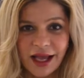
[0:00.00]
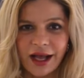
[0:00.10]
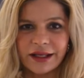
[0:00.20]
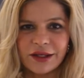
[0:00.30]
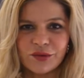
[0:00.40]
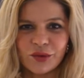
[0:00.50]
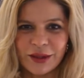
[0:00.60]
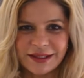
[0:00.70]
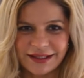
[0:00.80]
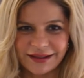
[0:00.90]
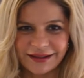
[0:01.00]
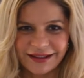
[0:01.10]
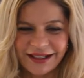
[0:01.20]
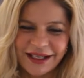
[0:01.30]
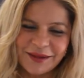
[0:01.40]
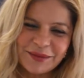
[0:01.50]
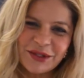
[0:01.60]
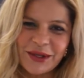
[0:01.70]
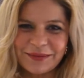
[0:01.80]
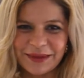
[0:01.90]
Heidi Roizen. Come
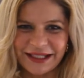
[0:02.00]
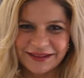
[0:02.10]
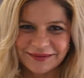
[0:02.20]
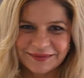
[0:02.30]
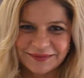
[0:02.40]
join me.